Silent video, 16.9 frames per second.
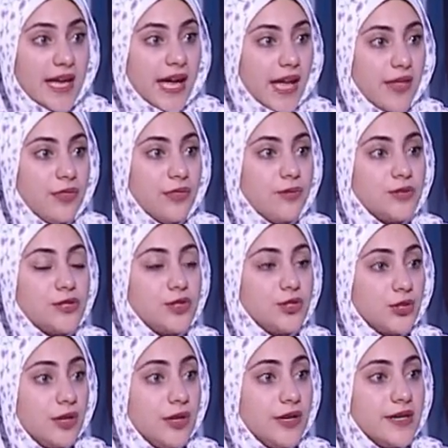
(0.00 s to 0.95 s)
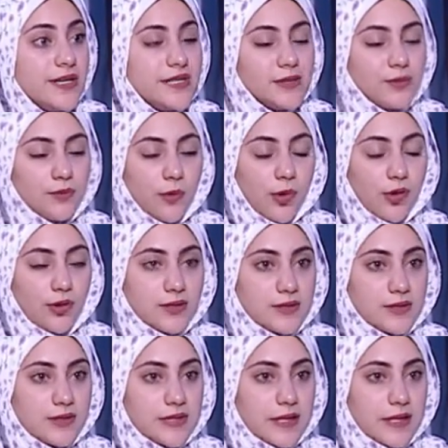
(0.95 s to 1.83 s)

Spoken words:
and those jewelries was